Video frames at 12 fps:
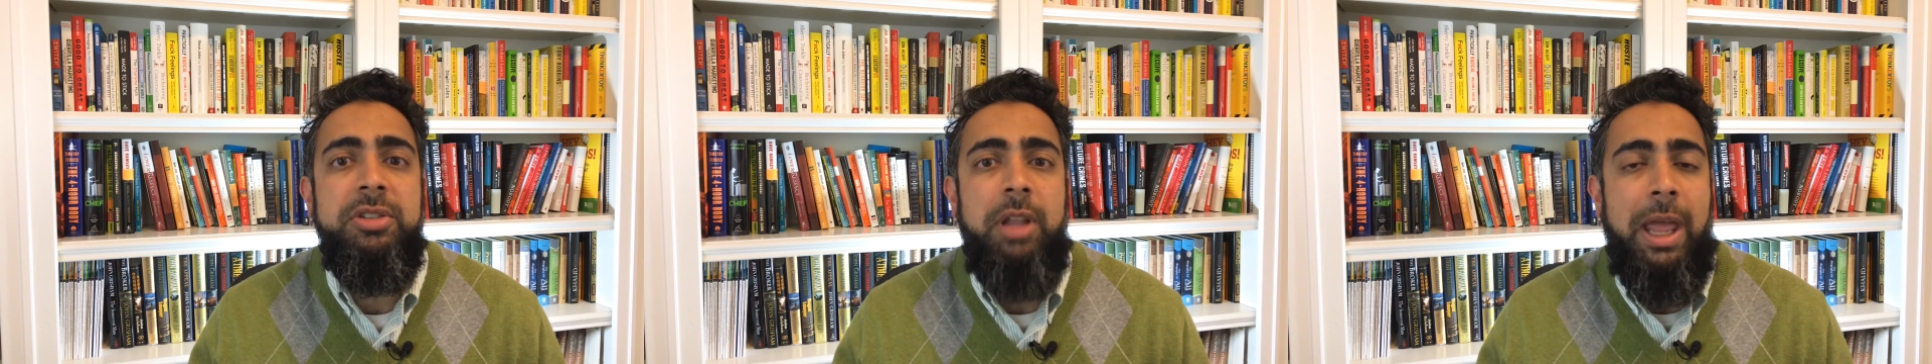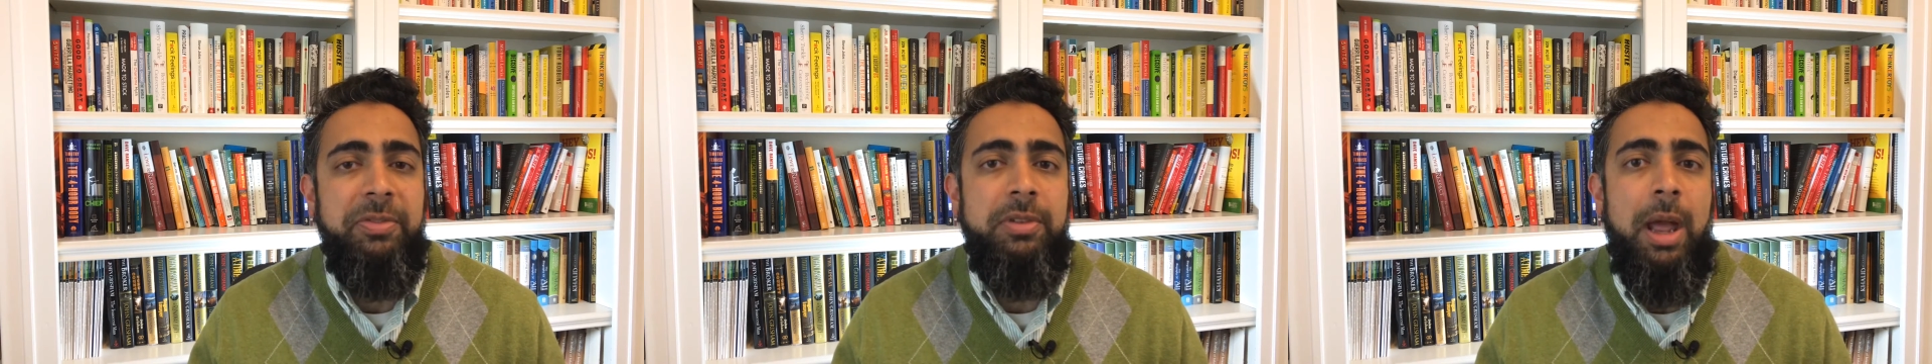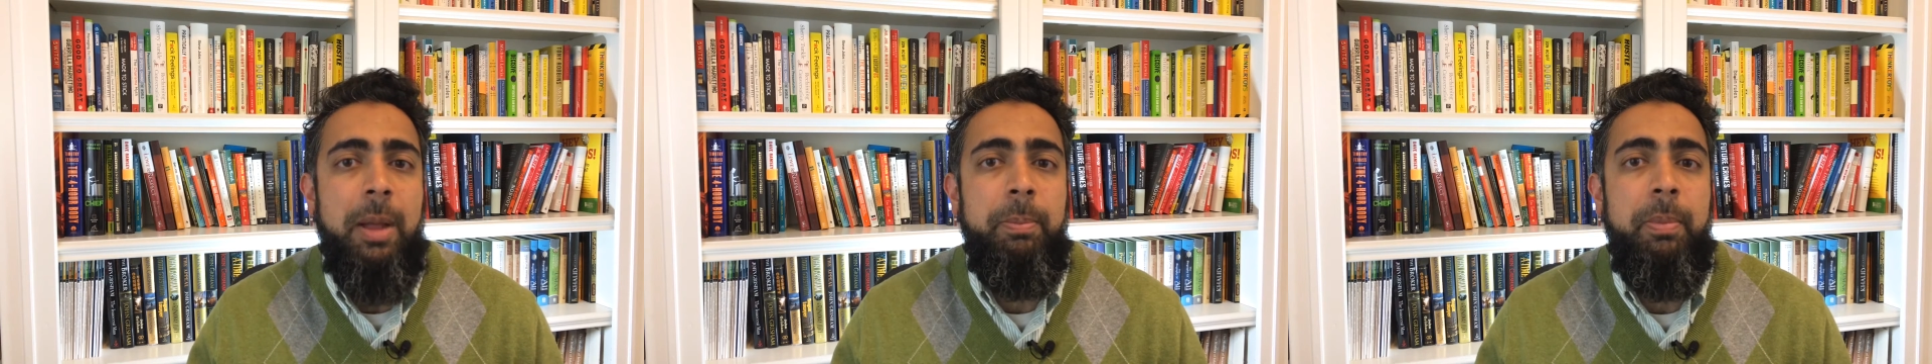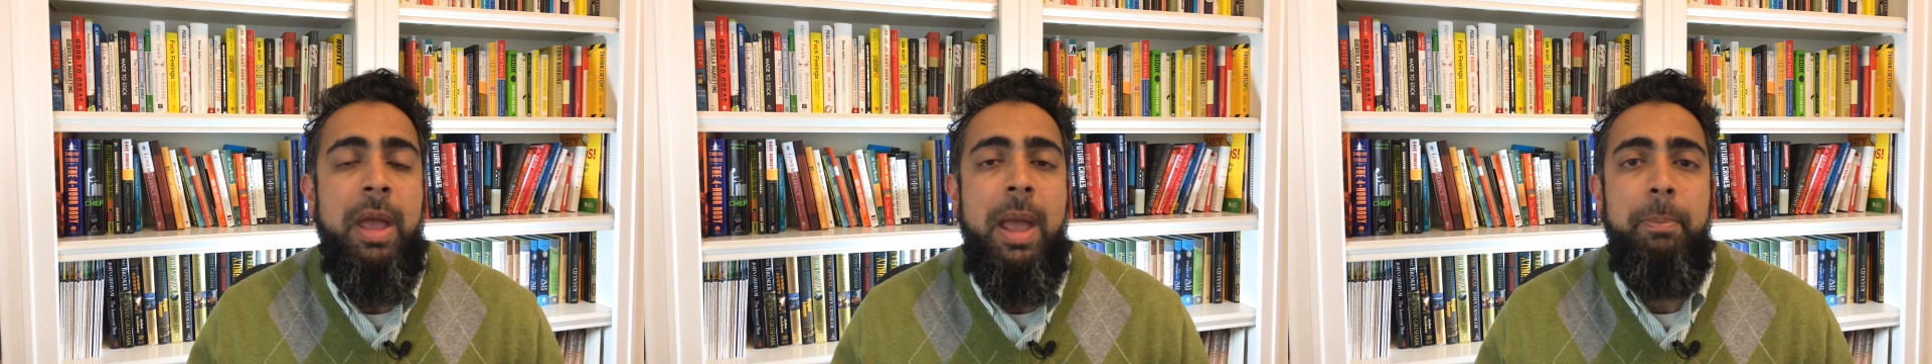
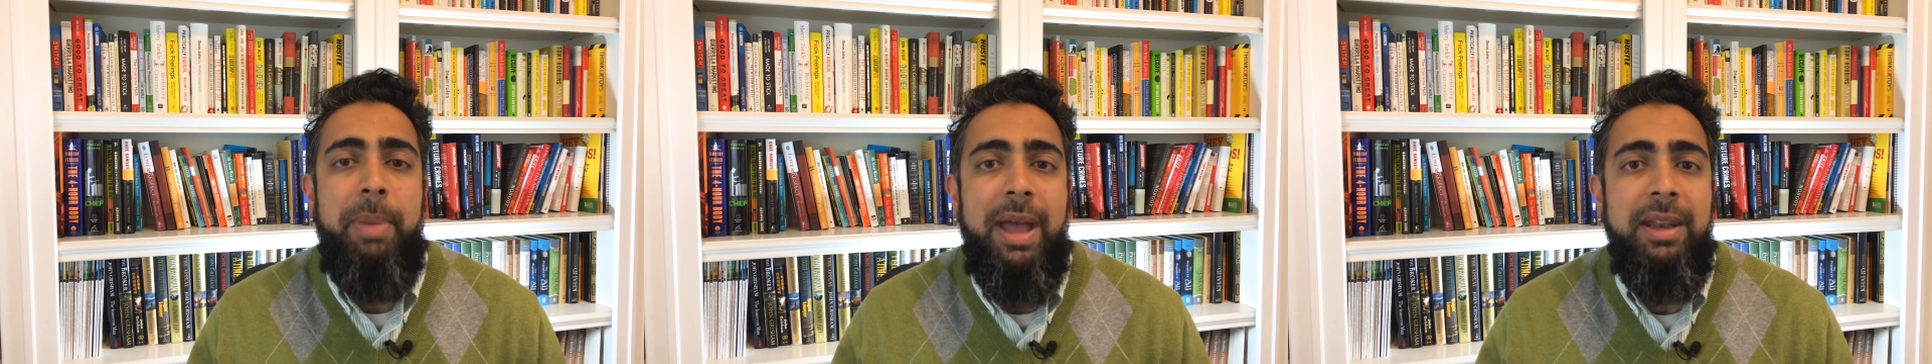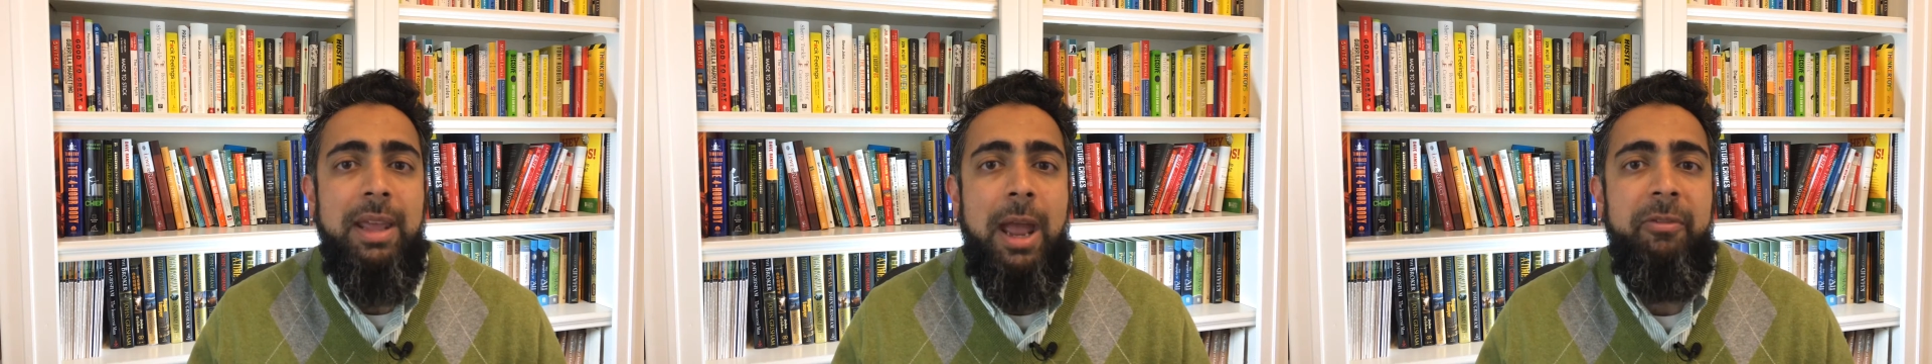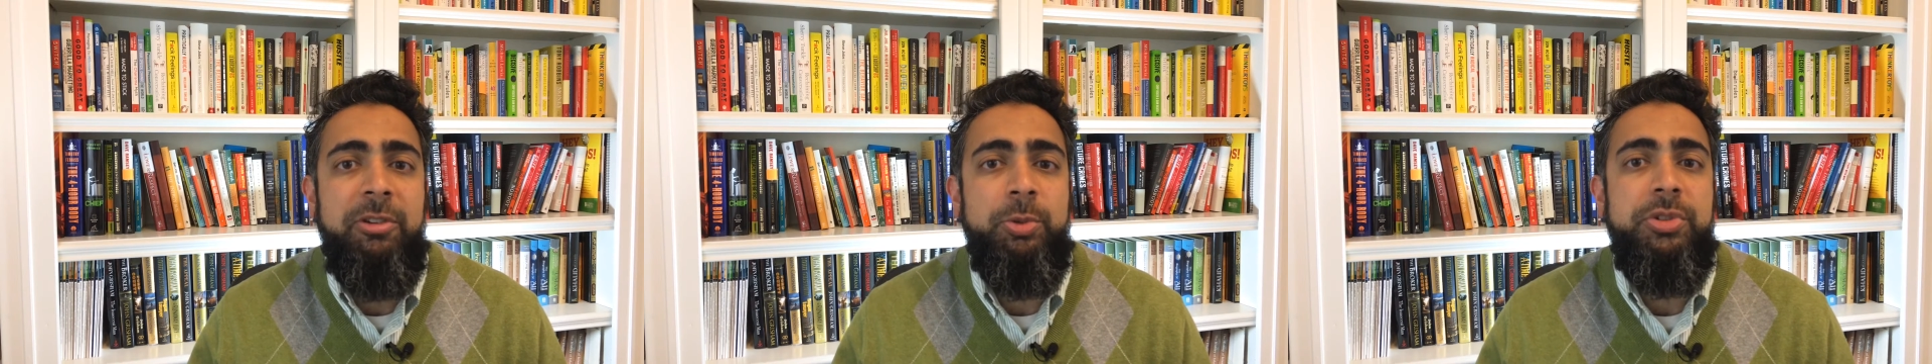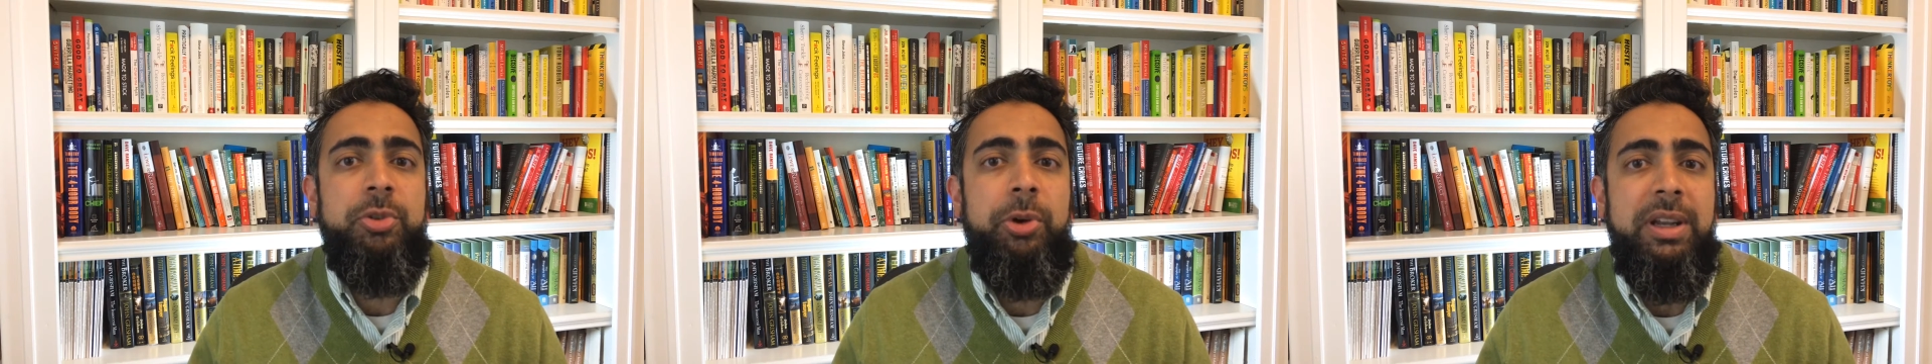lifetime batting average
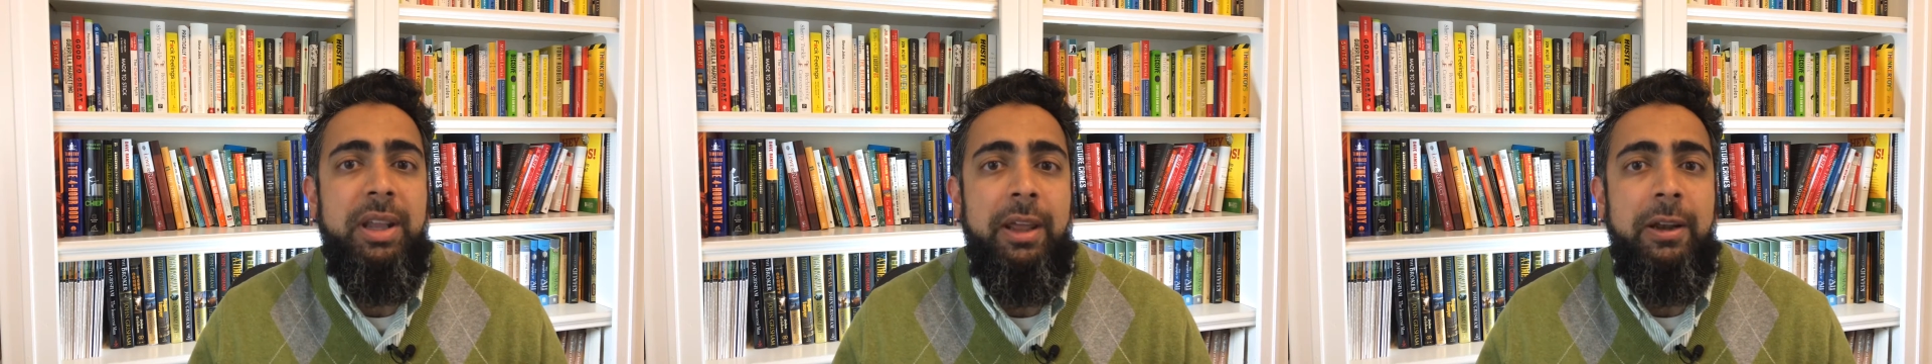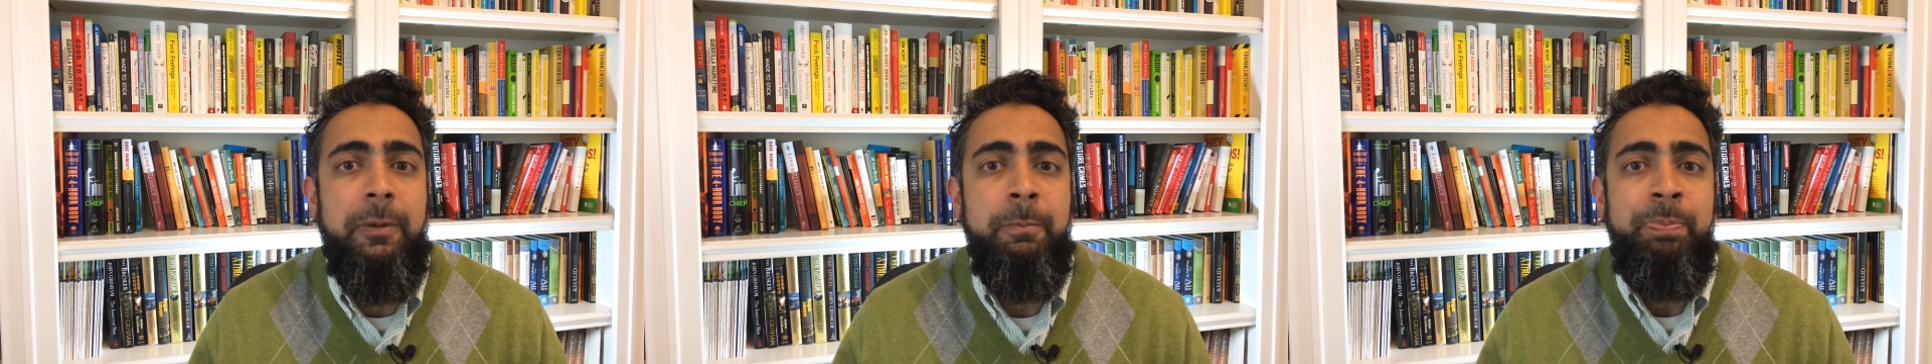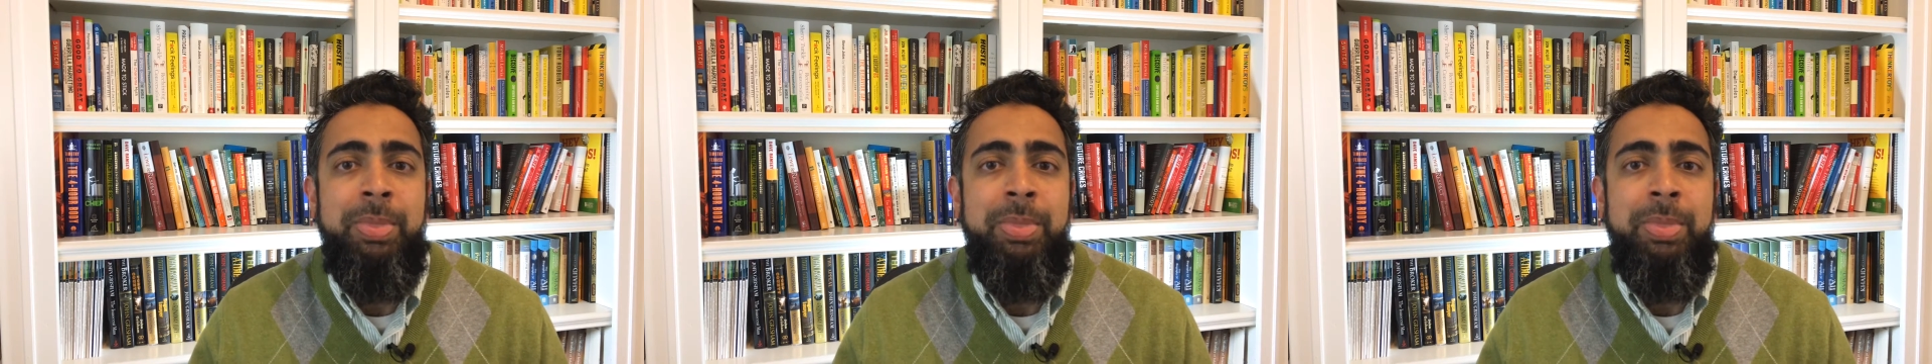was .310.